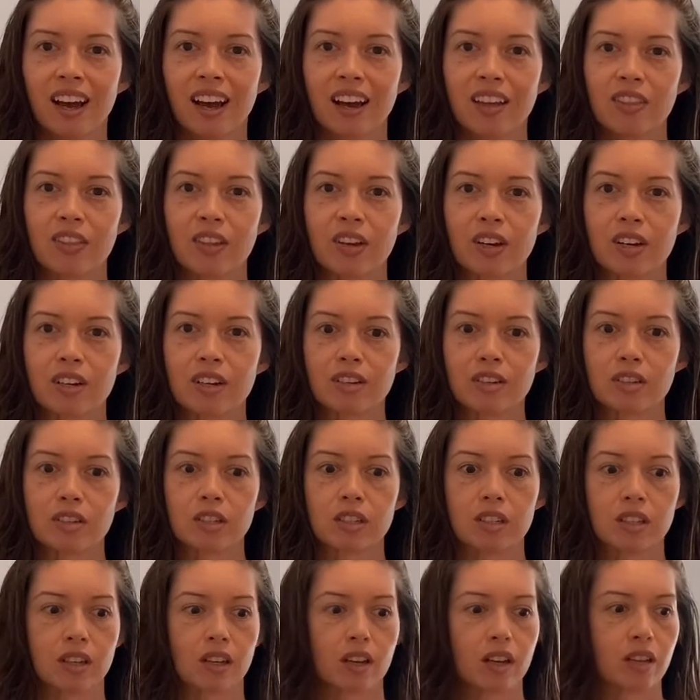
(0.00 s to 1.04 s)
there's
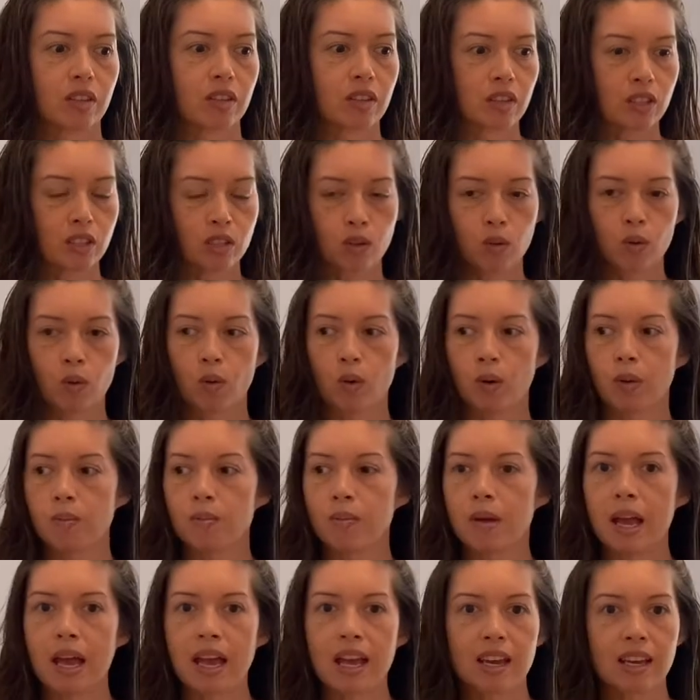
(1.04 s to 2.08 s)
this
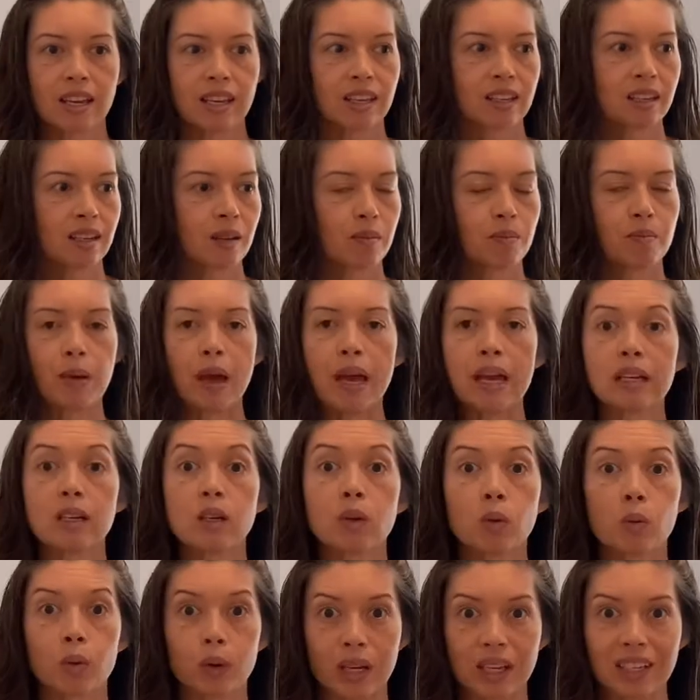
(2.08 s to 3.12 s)
gourmet
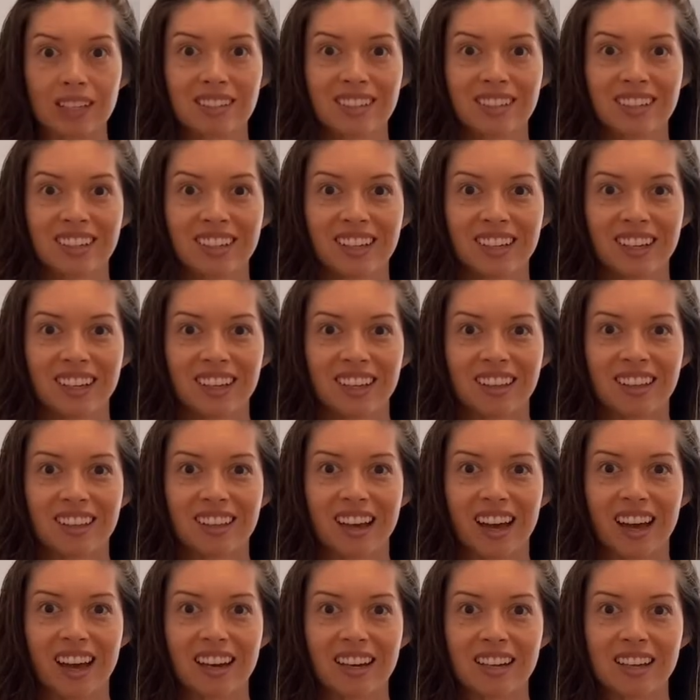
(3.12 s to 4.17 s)
banquet
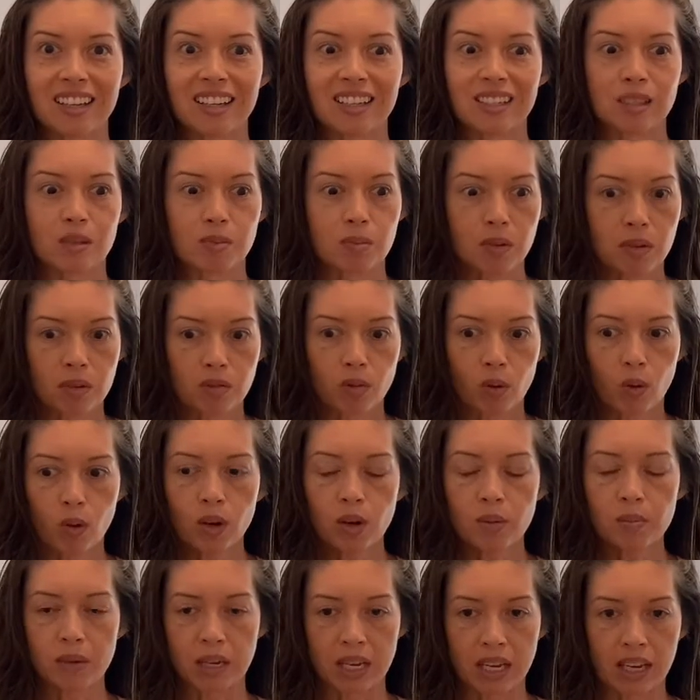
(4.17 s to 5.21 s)
that is before
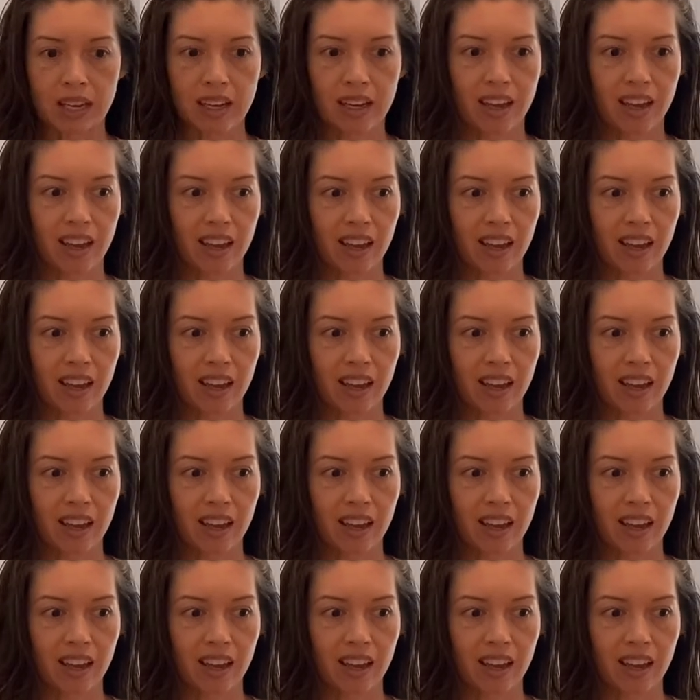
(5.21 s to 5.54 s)
me,